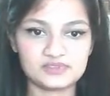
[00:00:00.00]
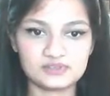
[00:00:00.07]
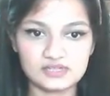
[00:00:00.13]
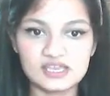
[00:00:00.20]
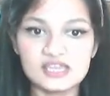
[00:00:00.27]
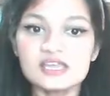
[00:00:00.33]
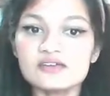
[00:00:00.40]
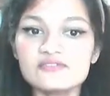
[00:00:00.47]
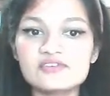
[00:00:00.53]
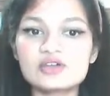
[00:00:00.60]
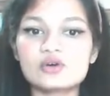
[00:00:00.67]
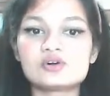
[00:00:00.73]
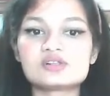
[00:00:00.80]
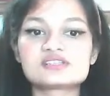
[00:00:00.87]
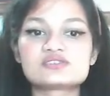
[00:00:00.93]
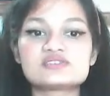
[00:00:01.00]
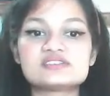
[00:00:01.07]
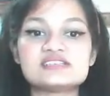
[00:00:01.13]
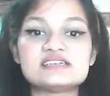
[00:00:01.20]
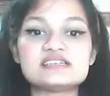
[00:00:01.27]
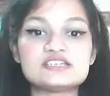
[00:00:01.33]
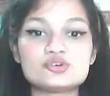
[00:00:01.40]
thing. We also
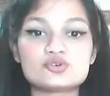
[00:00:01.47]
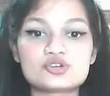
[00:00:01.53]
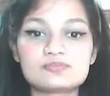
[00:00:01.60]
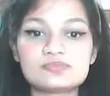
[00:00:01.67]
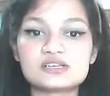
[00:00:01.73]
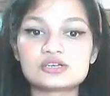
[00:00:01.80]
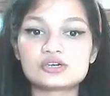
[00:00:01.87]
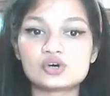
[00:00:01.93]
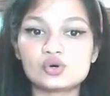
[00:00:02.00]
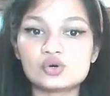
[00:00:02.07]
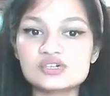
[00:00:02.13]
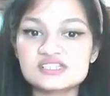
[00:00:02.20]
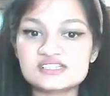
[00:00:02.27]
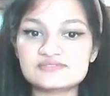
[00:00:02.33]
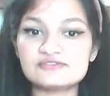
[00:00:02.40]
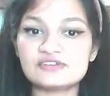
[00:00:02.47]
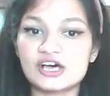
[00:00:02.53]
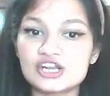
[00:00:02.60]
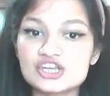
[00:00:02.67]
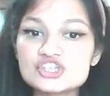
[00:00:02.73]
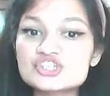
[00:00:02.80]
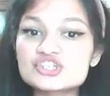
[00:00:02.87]
see durable goods
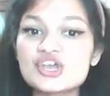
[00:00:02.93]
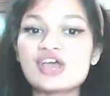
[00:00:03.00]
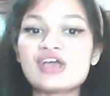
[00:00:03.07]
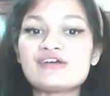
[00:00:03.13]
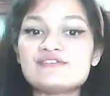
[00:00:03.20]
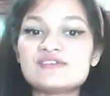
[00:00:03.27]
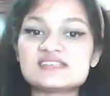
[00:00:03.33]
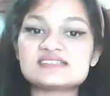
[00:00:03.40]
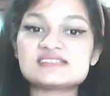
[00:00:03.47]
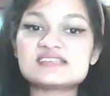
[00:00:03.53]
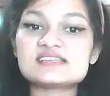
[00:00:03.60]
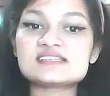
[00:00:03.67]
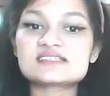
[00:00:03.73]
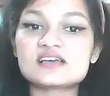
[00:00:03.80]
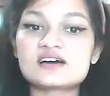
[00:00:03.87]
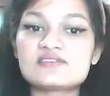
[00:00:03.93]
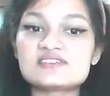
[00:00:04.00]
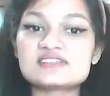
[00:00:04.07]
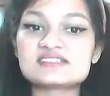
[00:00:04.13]
flourish. We see service